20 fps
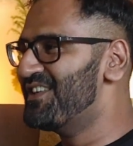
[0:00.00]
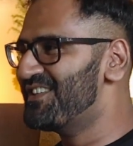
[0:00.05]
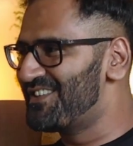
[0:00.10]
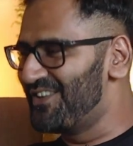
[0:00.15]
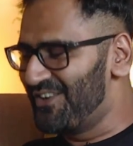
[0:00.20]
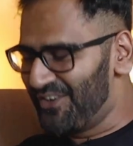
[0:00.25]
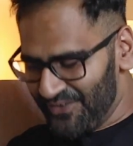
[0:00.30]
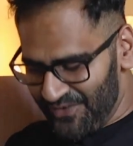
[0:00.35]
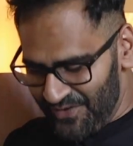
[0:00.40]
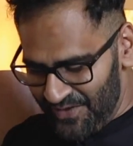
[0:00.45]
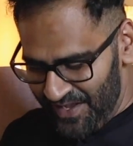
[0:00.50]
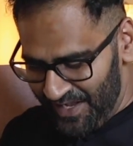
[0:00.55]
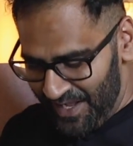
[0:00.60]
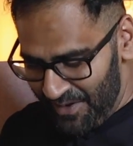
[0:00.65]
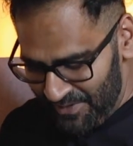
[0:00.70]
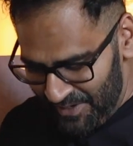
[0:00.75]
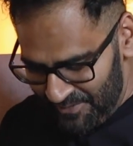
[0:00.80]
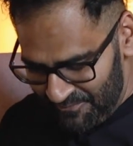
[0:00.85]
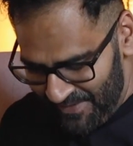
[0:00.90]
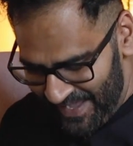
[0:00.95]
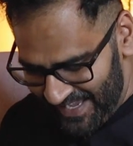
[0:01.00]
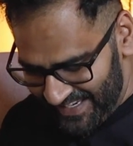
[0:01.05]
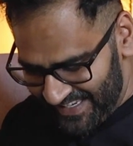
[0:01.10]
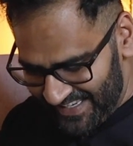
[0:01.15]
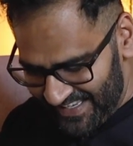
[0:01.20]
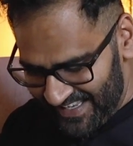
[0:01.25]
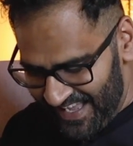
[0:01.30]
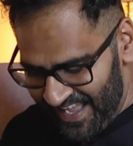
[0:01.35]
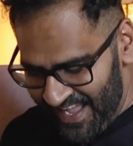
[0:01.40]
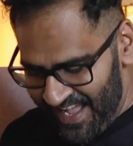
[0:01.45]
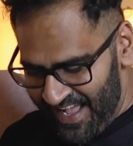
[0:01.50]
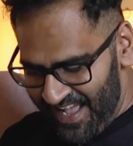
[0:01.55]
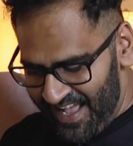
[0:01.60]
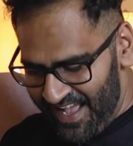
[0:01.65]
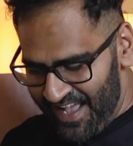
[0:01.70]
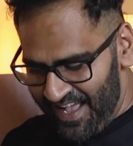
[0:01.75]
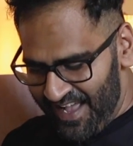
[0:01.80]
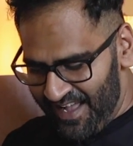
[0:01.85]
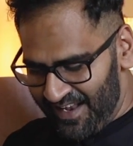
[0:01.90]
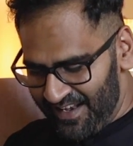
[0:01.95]
So coming back,
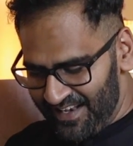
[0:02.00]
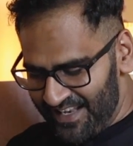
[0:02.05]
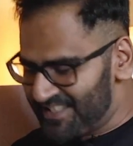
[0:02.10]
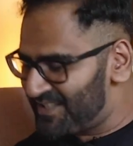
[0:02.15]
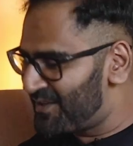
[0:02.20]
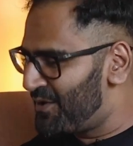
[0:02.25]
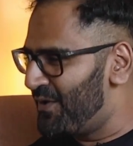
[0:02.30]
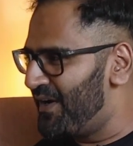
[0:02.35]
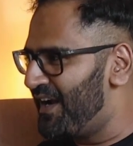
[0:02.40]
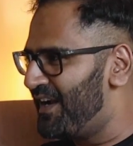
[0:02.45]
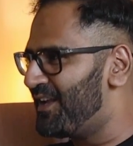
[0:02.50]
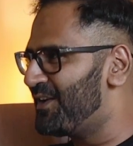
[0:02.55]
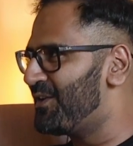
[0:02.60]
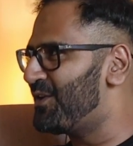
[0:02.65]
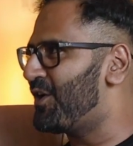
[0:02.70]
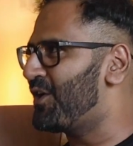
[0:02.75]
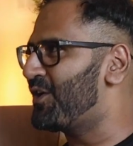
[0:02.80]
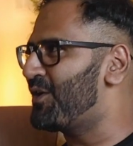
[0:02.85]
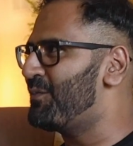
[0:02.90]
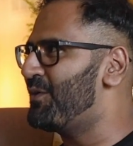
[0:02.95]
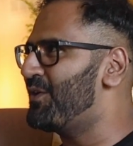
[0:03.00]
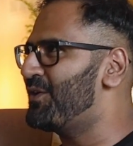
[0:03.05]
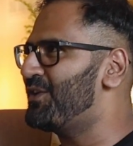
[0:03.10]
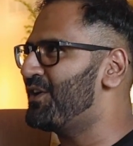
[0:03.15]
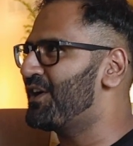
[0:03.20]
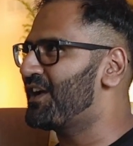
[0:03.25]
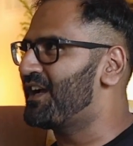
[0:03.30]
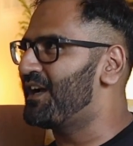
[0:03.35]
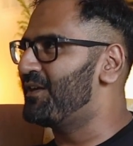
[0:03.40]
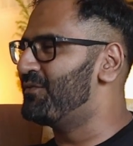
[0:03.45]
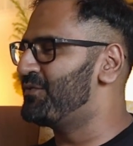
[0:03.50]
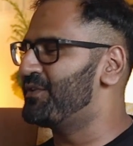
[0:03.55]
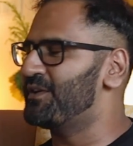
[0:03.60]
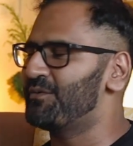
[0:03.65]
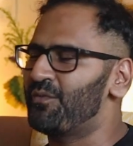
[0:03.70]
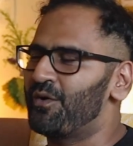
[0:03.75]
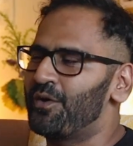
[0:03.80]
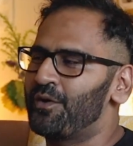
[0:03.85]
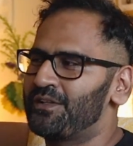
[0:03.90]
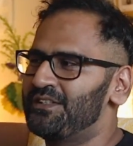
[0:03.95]
let's go ahead and talk about your
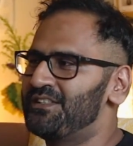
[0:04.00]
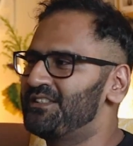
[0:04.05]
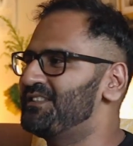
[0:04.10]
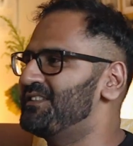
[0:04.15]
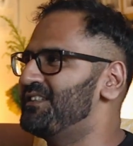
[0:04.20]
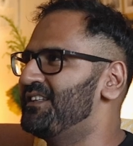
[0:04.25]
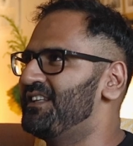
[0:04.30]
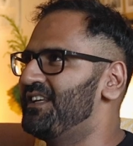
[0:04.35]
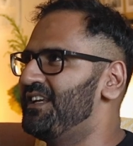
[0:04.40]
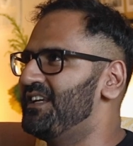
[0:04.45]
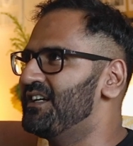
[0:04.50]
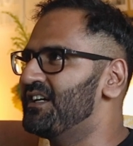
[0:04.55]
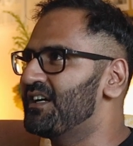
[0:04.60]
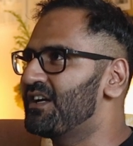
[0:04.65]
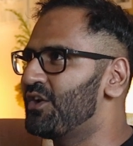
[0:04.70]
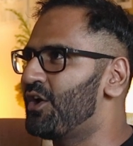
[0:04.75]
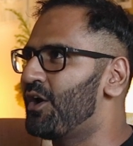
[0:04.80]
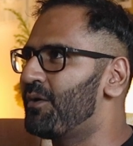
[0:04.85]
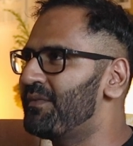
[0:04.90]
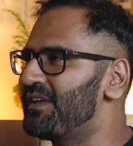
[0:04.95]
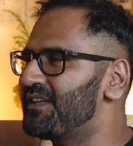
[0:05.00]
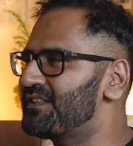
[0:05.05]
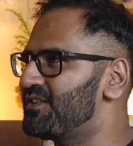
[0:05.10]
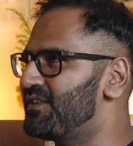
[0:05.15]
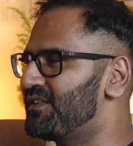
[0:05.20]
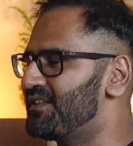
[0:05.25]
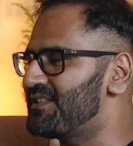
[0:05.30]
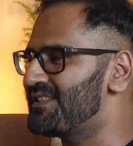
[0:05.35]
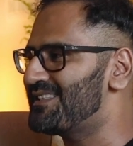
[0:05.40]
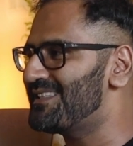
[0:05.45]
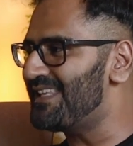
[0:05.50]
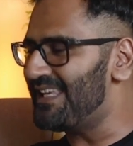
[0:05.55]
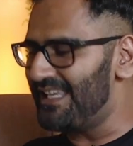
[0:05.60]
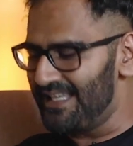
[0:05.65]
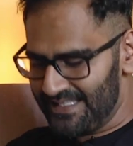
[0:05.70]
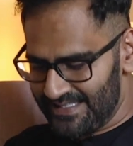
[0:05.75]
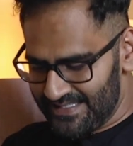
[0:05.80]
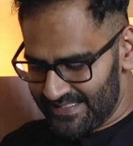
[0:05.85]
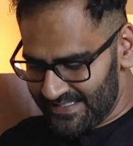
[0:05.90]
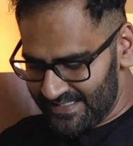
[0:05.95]
comfort mods, the ergonomics on the
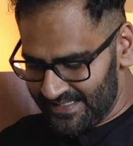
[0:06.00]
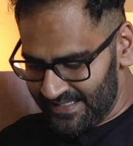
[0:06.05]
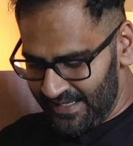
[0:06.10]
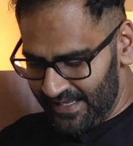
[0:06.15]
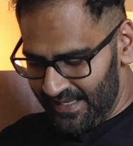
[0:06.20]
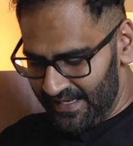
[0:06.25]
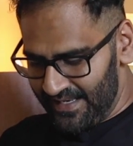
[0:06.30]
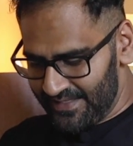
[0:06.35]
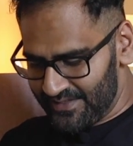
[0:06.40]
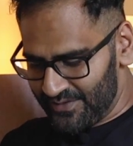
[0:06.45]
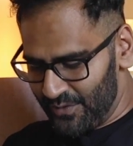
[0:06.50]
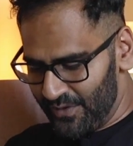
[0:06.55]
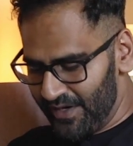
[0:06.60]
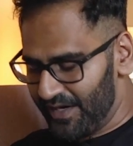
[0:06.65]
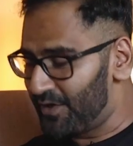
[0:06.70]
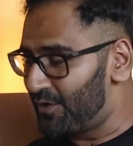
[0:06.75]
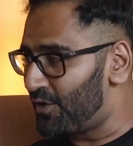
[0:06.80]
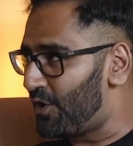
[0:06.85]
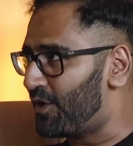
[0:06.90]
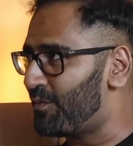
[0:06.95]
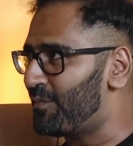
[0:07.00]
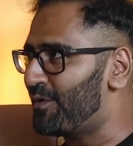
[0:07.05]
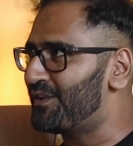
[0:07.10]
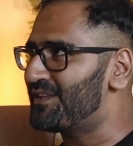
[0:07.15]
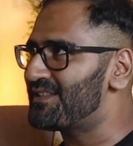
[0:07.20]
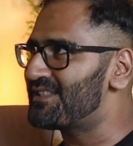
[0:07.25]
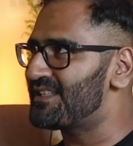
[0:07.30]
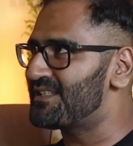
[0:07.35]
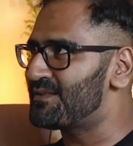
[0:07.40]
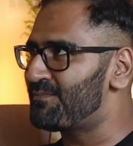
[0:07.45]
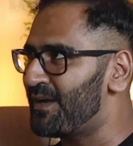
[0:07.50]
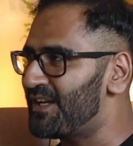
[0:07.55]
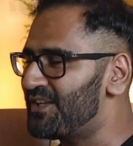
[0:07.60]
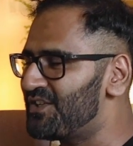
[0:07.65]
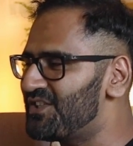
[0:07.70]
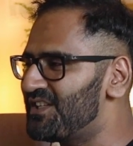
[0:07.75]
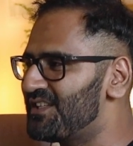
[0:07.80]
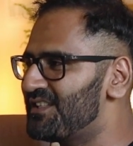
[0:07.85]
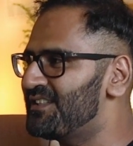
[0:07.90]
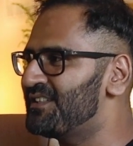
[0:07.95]
seats. Let's go ahead and talk about the
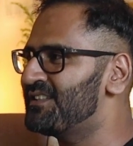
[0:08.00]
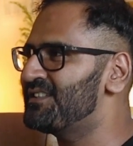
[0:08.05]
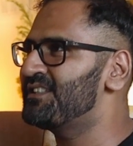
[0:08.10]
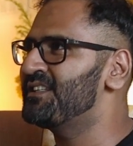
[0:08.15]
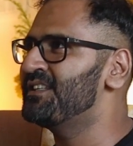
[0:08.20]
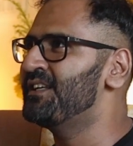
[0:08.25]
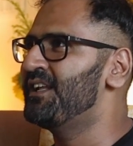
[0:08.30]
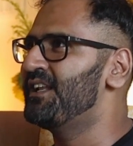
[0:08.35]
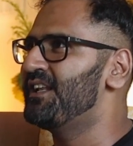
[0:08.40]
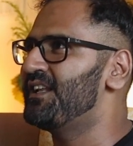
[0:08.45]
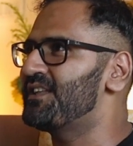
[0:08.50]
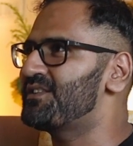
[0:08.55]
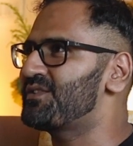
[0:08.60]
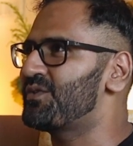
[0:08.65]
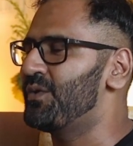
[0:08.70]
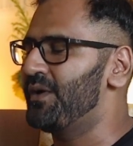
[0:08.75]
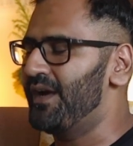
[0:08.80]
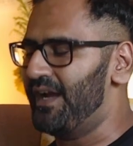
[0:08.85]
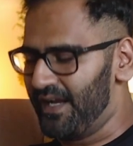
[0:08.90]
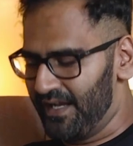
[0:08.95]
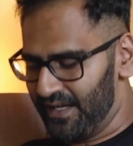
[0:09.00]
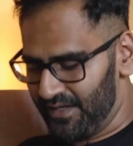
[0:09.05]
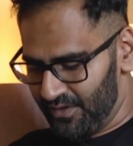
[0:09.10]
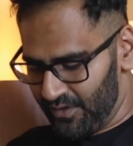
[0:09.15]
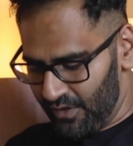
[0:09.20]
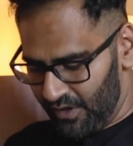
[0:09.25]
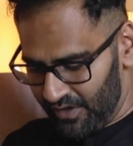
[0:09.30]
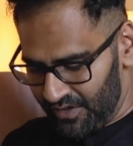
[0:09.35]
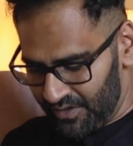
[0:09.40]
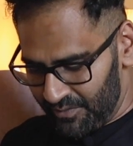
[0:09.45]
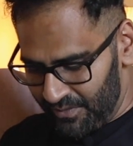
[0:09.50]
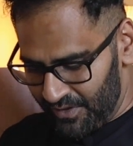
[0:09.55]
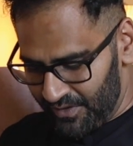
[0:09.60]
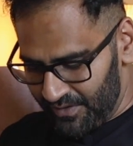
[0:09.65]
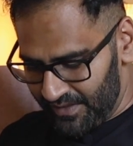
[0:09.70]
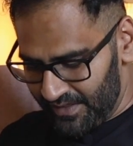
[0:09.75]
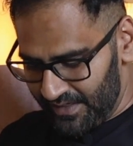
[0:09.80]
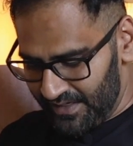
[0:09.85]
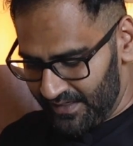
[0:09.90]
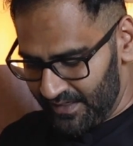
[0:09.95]
suspensions. Let's go ahead and talk
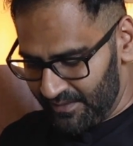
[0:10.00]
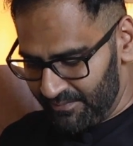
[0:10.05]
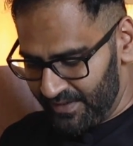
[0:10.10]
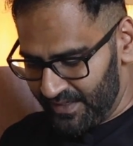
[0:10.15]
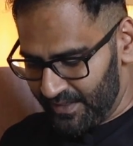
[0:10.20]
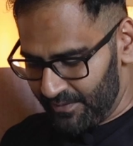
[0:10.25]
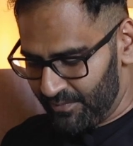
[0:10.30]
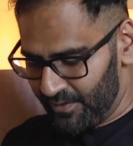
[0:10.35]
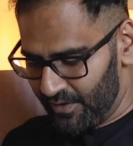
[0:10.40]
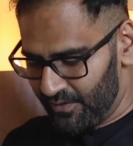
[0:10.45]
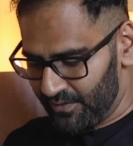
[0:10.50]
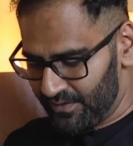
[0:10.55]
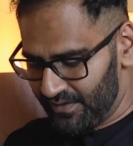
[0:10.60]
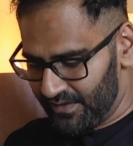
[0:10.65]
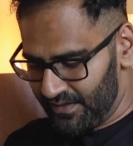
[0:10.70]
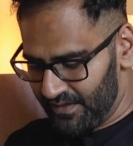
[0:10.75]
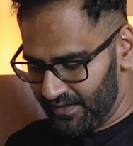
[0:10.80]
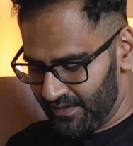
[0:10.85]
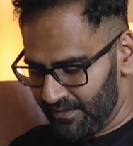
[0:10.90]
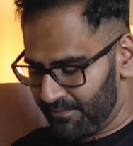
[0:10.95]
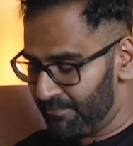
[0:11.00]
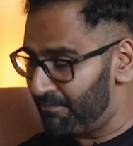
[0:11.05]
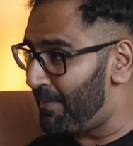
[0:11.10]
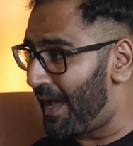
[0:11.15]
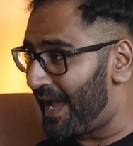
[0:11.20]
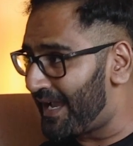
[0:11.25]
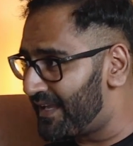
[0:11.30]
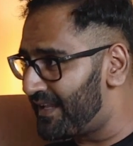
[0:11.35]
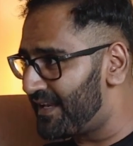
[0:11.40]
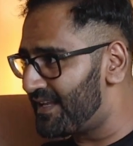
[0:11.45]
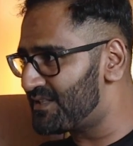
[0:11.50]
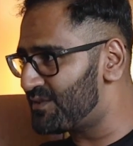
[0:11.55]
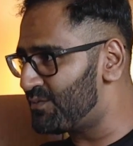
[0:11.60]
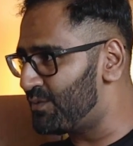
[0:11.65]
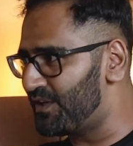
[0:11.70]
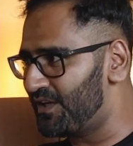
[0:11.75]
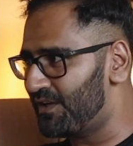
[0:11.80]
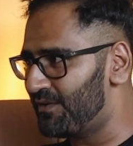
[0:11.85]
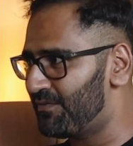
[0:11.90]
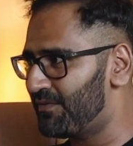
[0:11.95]
about a little bit about the backrest,
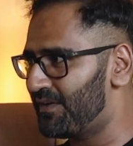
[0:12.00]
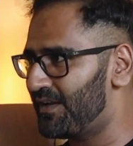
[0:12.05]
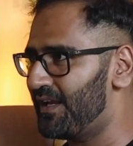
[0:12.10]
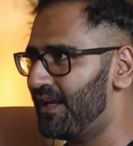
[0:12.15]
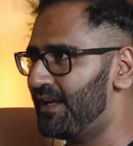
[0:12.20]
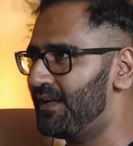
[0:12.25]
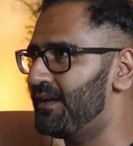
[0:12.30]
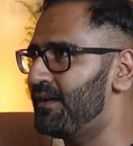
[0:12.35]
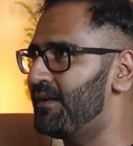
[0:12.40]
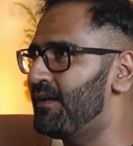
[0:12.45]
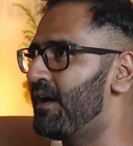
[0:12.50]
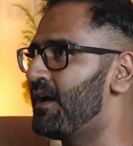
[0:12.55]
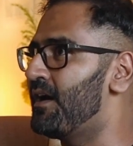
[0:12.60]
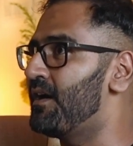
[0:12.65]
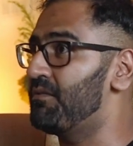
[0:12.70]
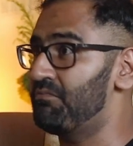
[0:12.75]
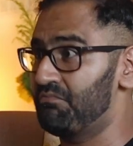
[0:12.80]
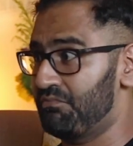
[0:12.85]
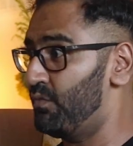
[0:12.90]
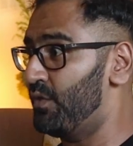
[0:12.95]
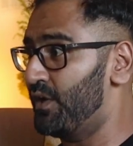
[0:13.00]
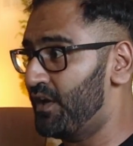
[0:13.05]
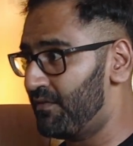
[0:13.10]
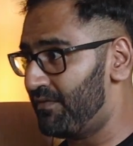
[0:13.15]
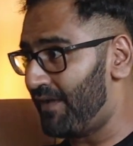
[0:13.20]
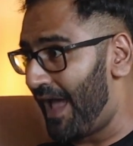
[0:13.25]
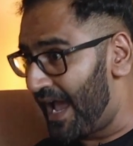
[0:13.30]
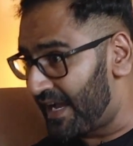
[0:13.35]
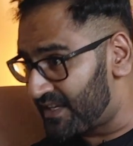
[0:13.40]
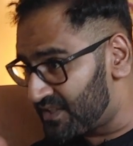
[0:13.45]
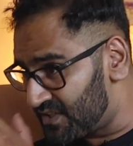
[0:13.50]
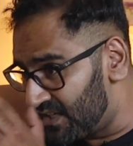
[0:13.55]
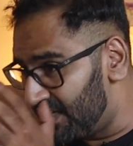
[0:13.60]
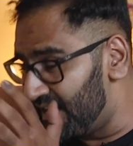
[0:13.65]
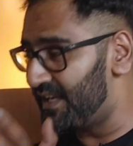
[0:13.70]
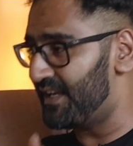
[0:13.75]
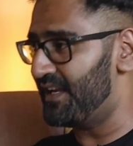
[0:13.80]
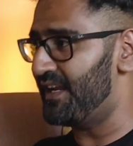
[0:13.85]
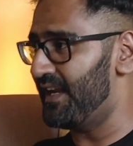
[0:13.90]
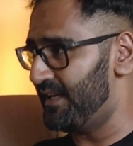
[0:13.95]
what you have created, what you have
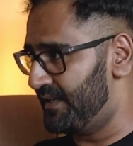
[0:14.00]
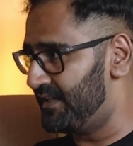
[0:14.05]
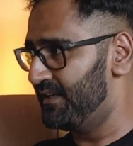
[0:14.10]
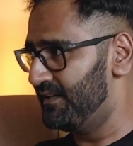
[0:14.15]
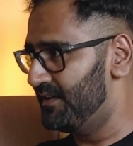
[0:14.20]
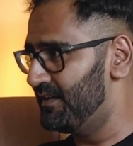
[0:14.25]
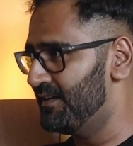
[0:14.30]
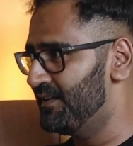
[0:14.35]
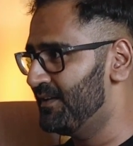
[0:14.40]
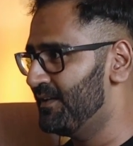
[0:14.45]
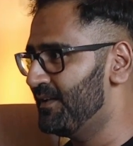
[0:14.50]
actually created.